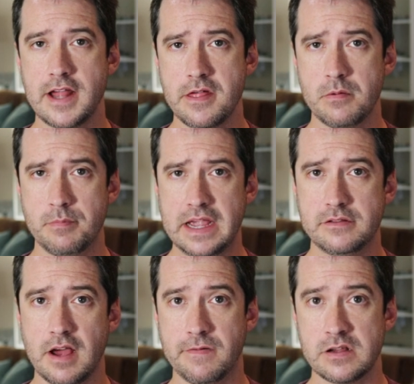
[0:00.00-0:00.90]
Another
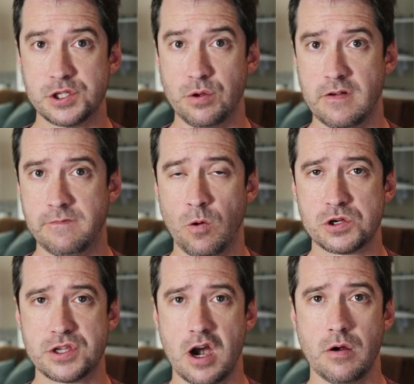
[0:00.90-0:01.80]
big difference to the
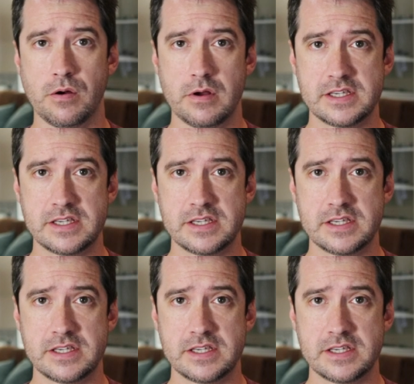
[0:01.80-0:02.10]
four-stroke